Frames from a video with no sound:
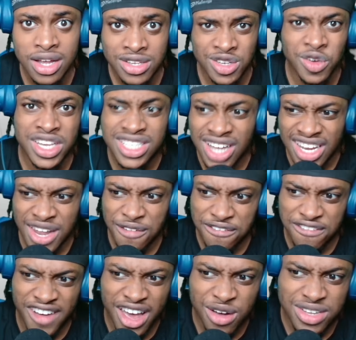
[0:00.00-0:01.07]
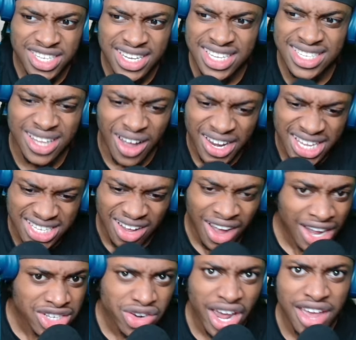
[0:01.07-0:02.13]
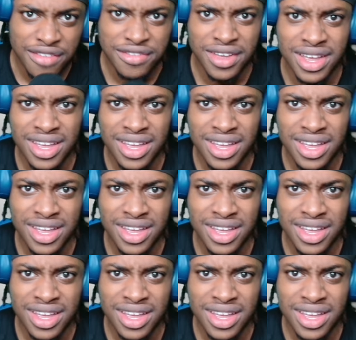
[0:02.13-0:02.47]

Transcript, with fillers: so he's got them files on his on his hard drive.